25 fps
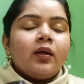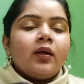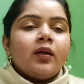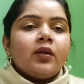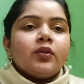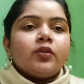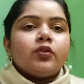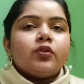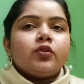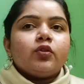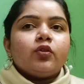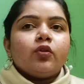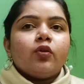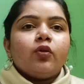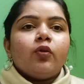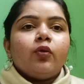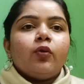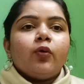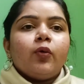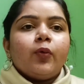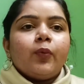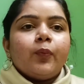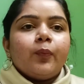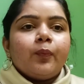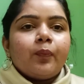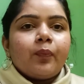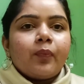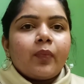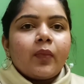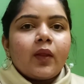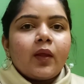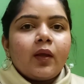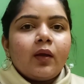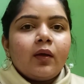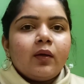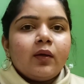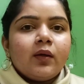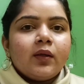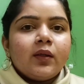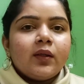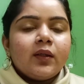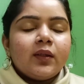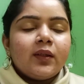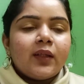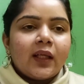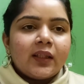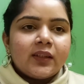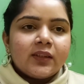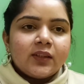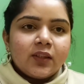So
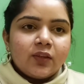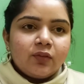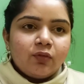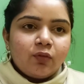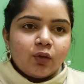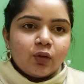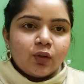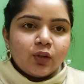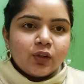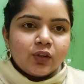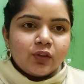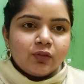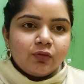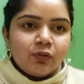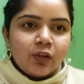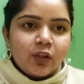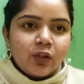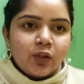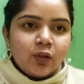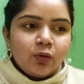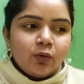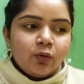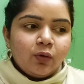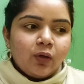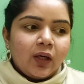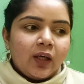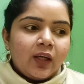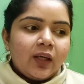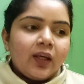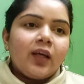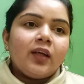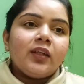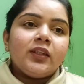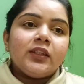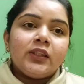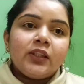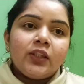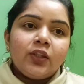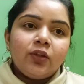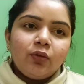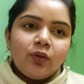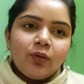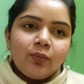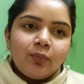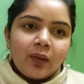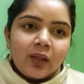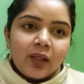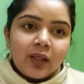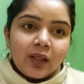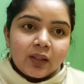that's it for this video, and I'll see you in
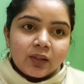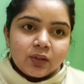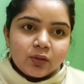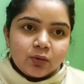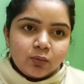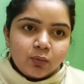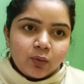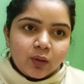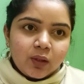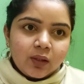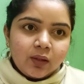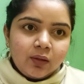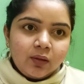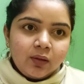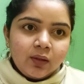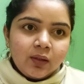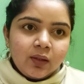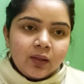my next one.